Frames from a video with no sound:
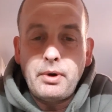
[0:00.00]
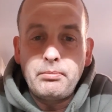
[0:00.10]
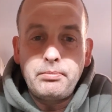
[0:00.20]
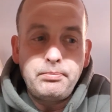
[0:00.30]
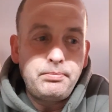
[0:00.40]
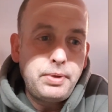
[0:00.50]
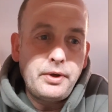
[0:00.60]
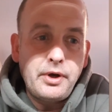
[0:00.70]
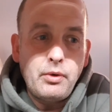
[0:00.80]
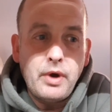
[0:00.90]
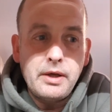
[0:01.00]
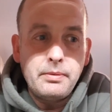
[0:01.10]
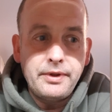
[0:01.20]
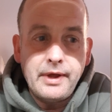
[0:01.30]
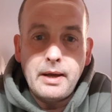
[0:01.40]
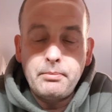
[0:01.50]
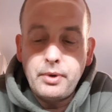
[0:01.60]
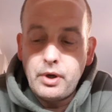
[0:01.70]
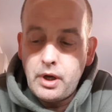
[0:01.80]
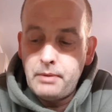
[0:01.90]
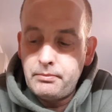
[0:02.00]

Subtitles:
on plodding away with that, but